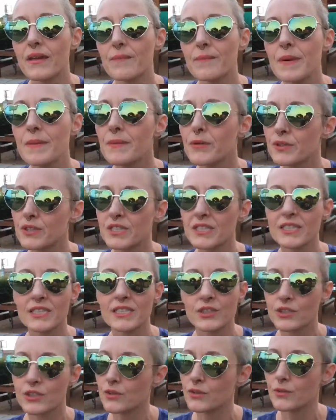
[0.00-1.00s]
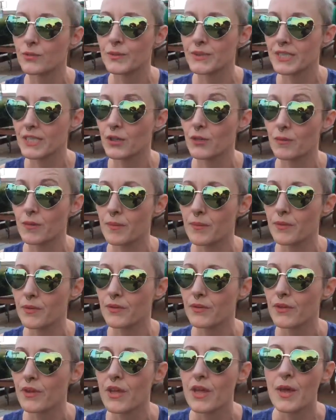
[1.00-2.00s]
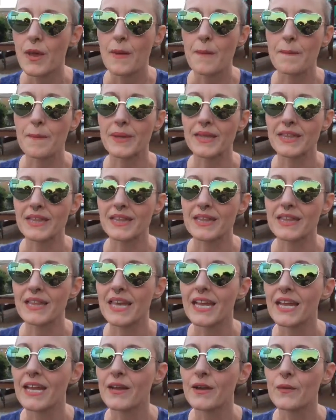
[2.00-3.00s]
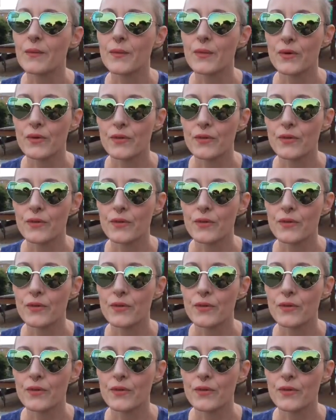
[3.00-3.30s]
maybe it was just these two particular people. But they